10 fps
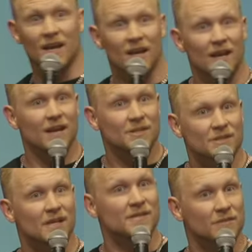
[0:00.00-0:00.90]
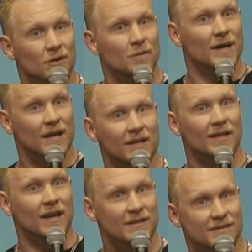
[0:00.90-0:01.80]
says yes,
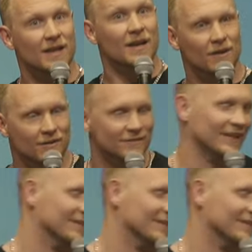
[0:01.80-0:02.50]
nobody can say no.